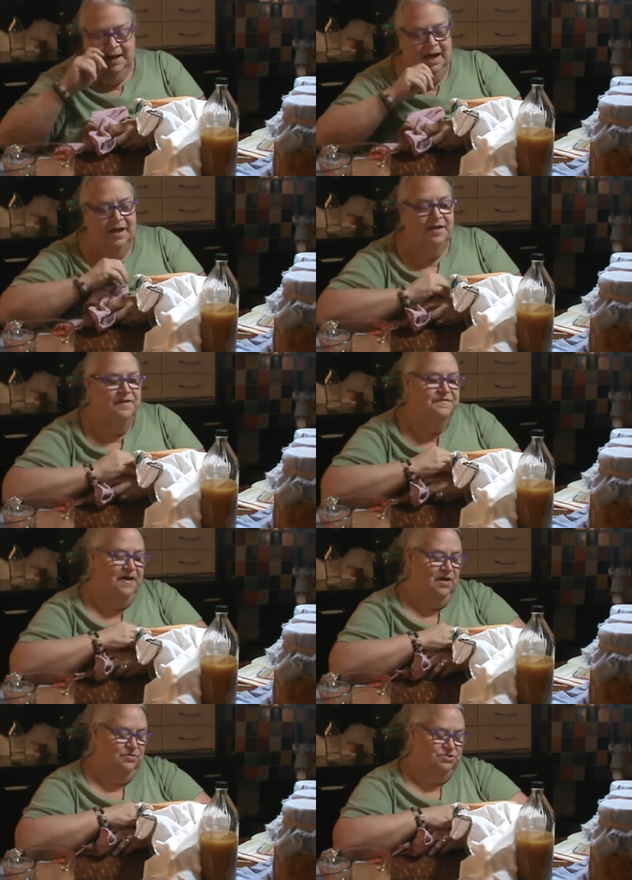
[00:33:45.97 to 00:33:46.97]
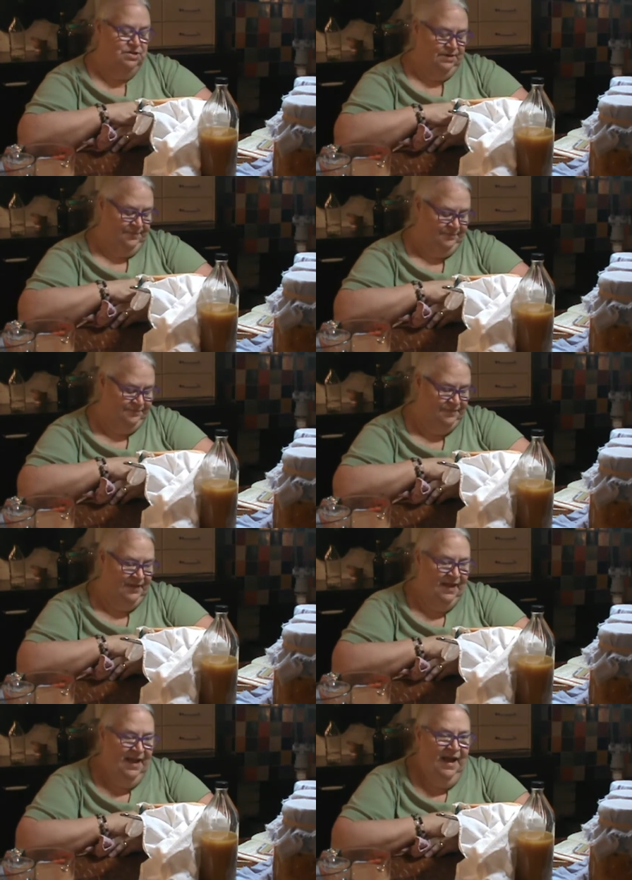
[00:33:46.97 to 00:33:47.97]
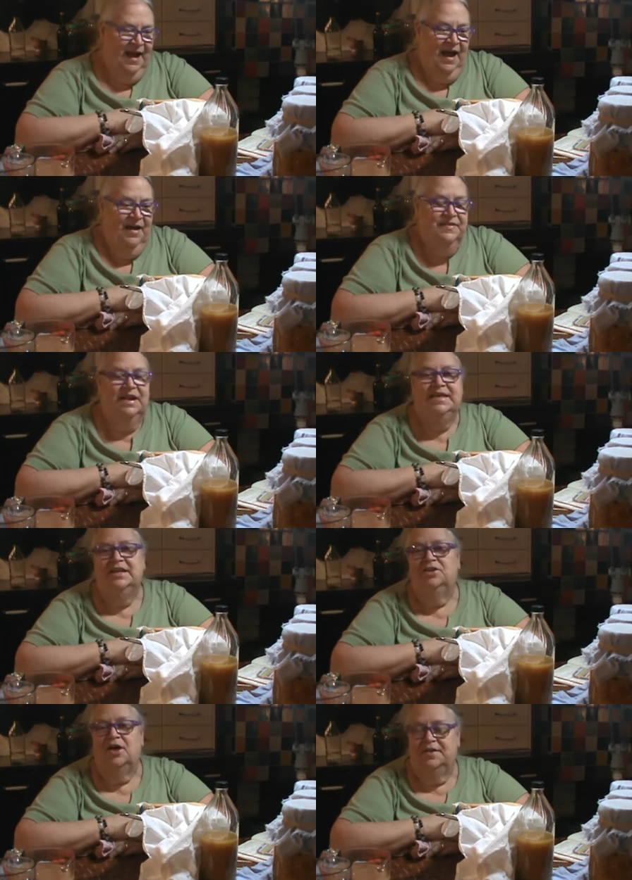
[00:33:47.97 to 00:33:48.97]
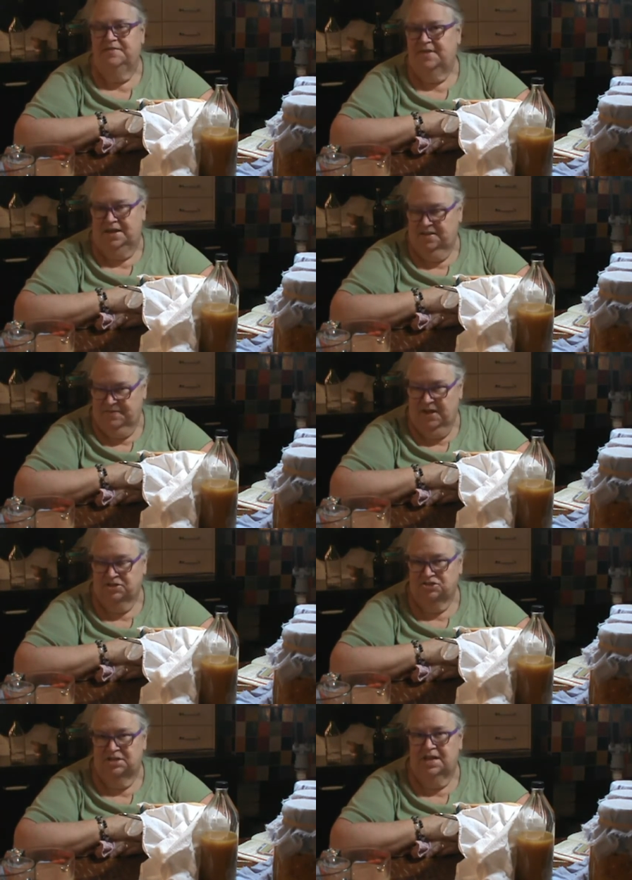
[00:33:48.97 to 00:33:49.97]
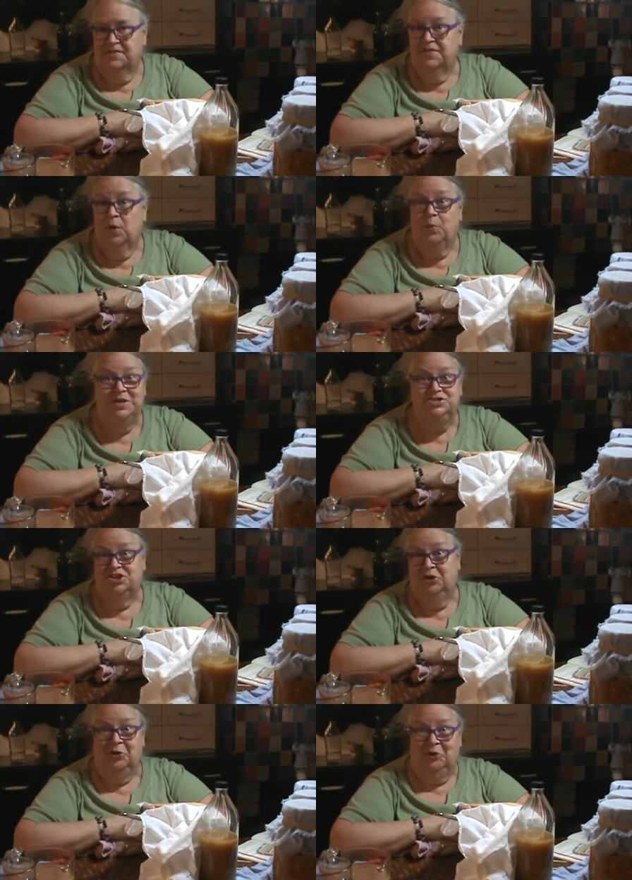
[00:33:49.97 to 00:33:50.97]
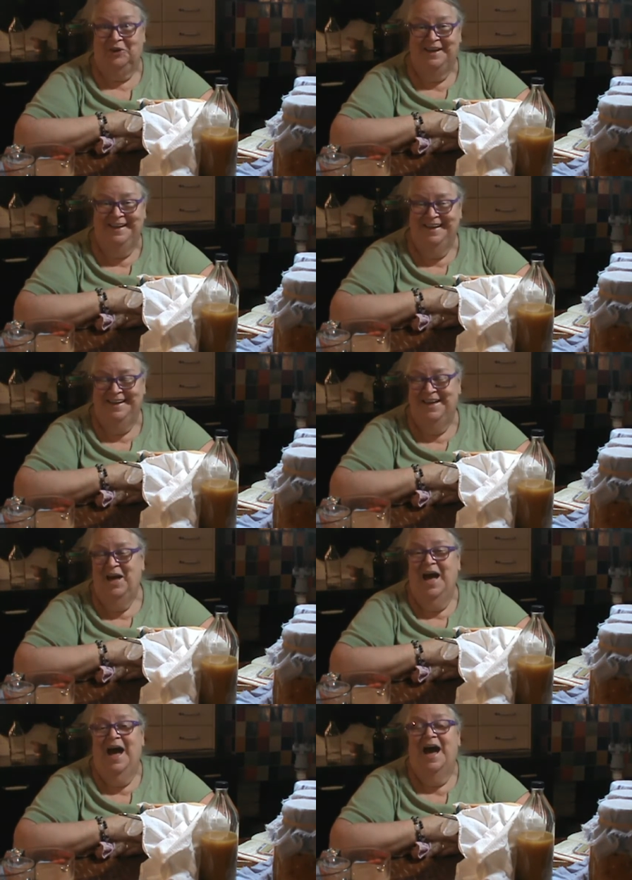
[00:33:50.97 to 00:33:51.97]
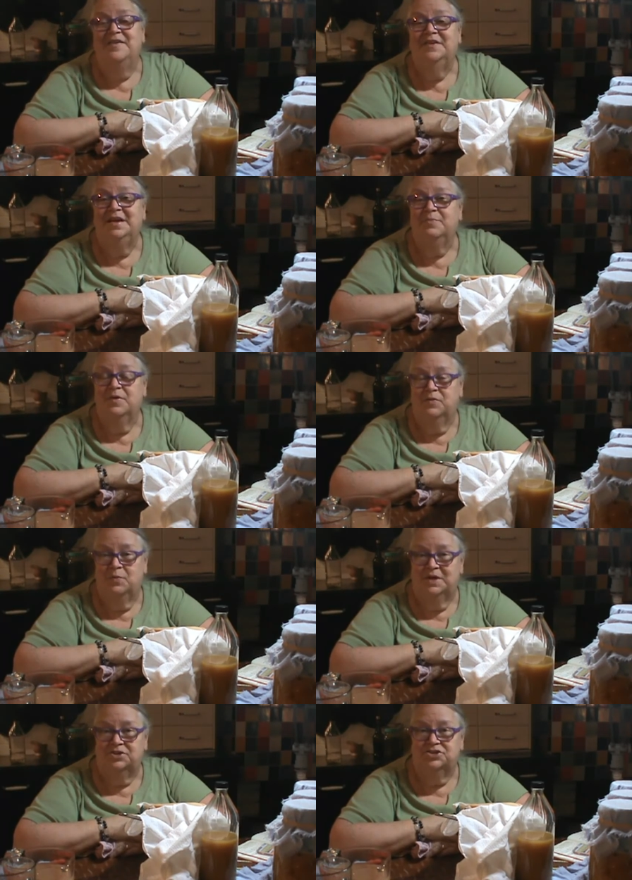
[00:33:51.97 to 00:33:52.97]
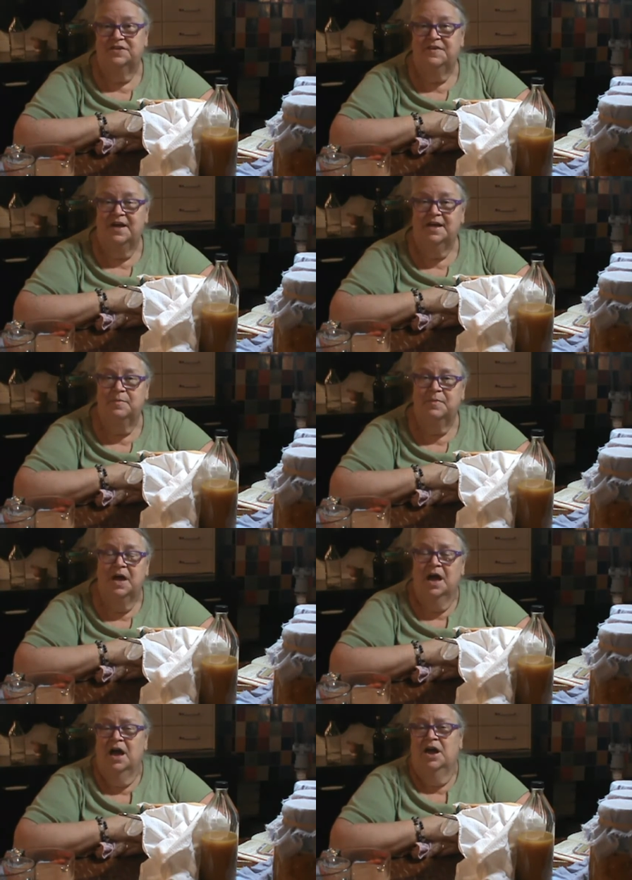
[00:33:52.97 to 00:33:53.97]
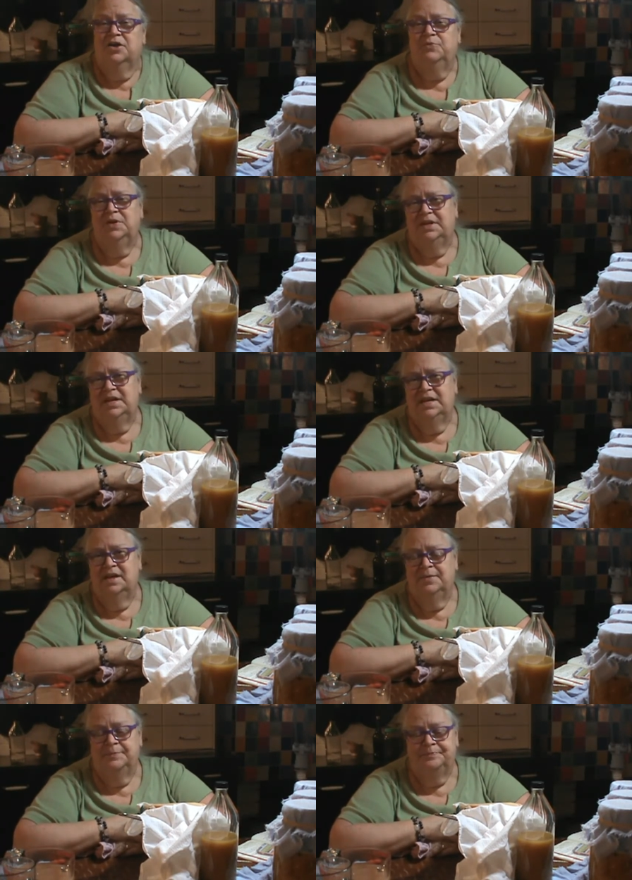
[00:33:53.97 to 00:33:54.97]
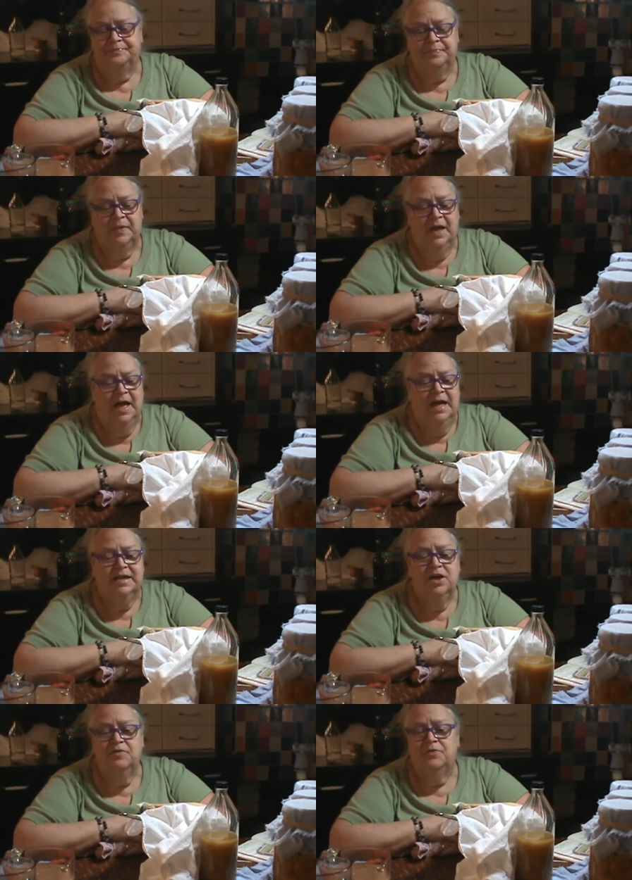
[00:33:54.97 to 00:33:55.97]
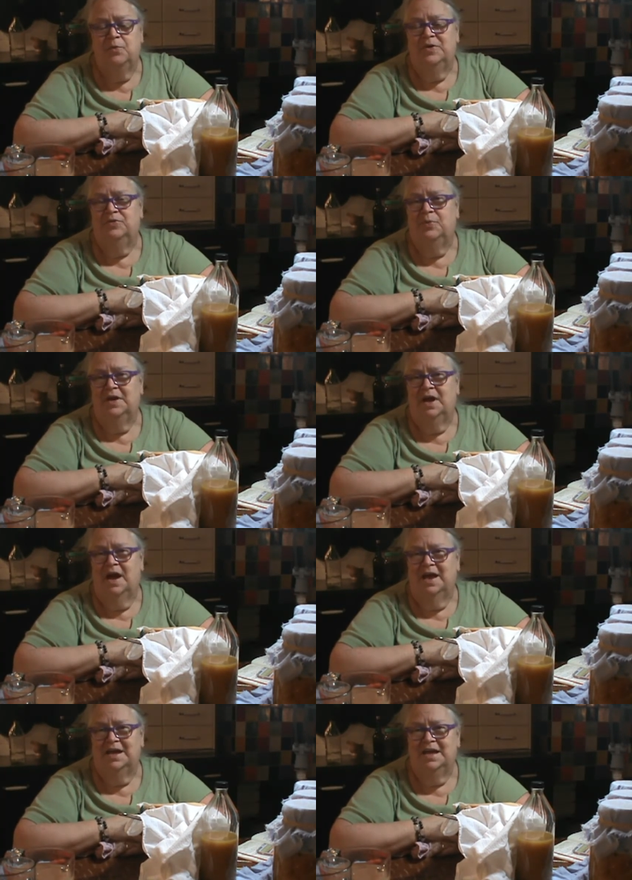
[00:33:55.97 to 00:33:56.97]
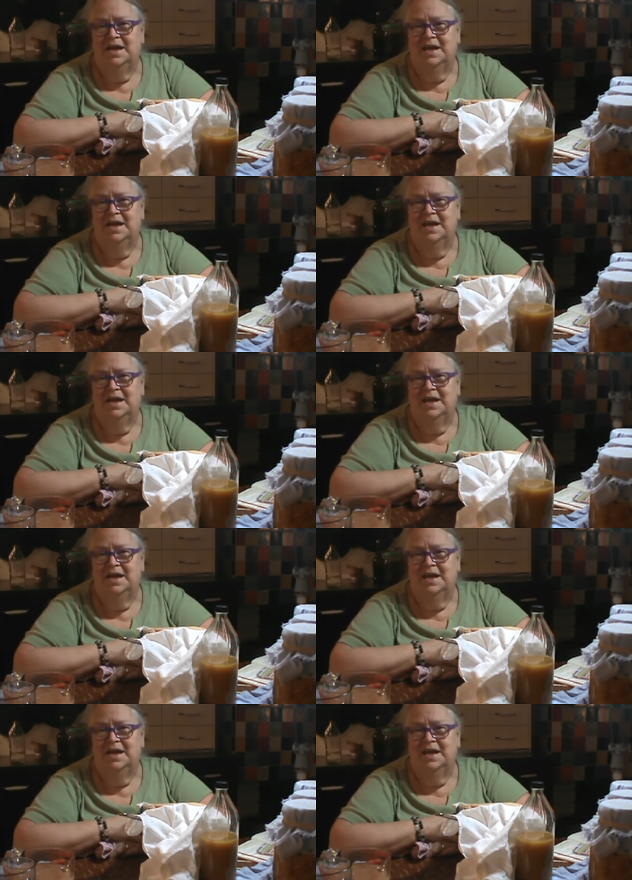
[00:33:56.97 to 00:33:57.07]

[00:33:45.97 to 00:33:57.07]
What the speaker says: I have found that I get a lot of satisfaction and I feel witchier. I feel like more of a witch if I am really careful with what I